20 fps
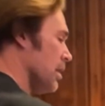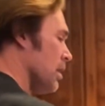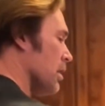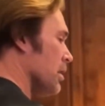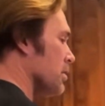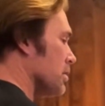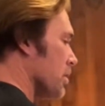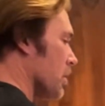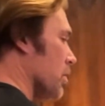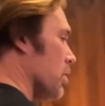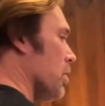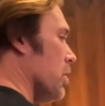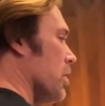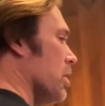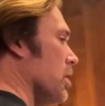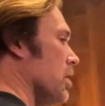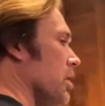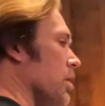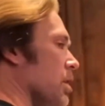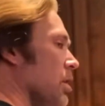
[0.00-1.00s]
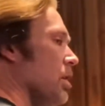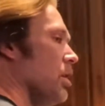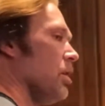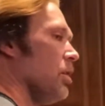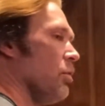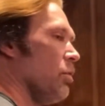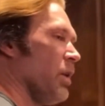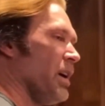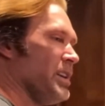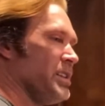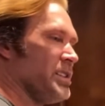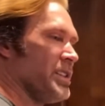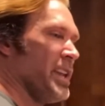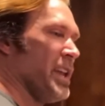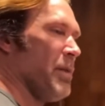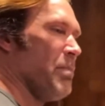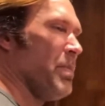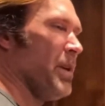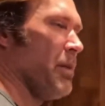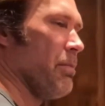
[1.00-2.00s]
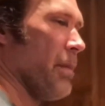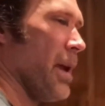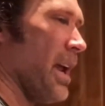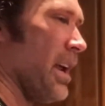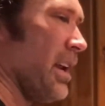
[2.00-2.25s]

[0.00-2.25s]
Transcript: So why Skippy, man?